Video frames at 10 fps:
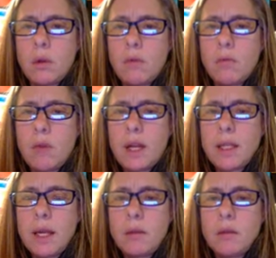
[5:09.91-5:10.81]
write
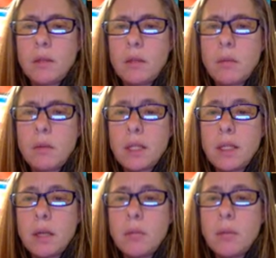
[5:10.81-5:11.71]
down some
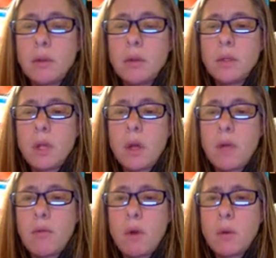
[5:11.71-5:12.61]
examples of
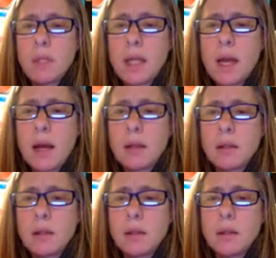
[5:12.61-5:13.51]
what was
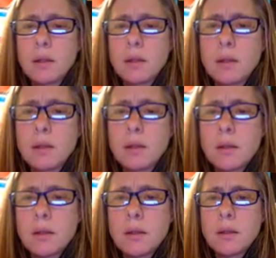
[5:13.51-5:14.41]
taxed.
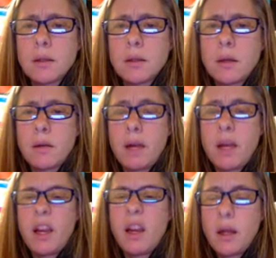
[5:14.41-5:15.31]
All
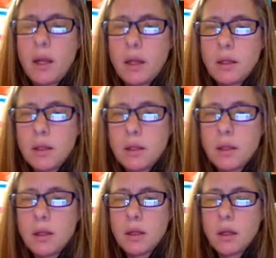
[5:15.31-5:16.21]
right, and
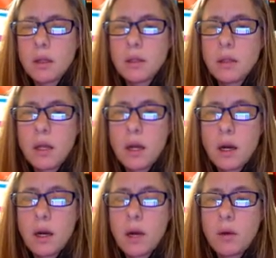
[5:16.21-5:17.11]
they're listed
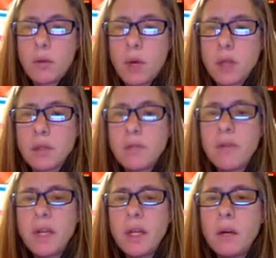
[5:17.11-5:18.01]
there. I would pause the
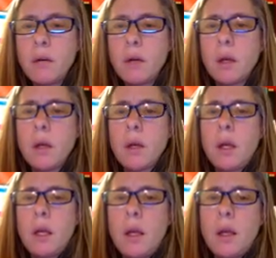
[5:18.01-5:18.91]
video,
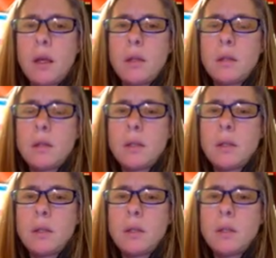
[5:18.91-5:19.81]
and
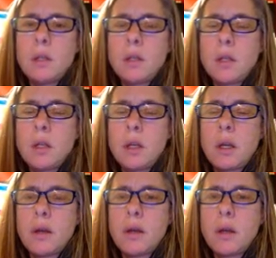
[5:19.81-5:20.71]
this is just
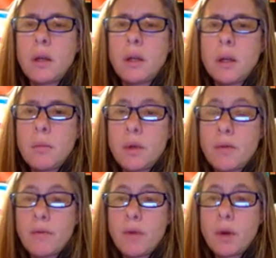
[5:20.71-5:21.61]
another attempt
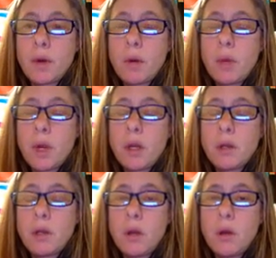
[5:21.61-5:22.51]
for Great
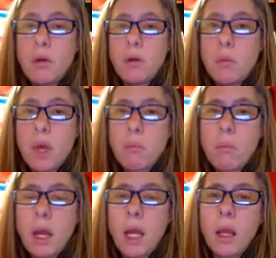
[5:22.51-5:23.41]
Britain to make
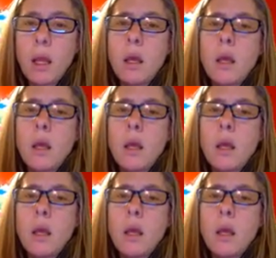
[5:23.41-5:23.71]
money